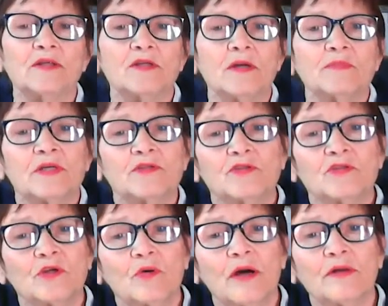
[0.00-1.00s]
of times I just
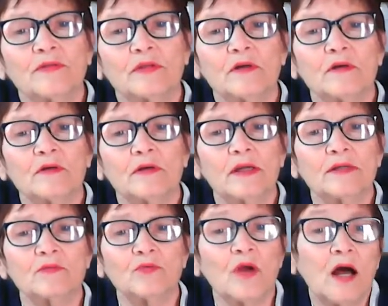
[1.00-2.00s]
go out there
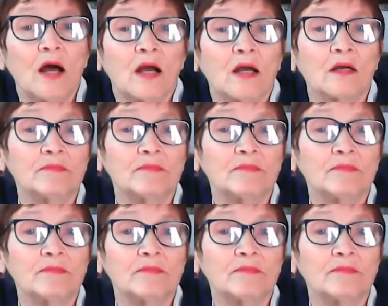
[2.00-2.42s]
and rock.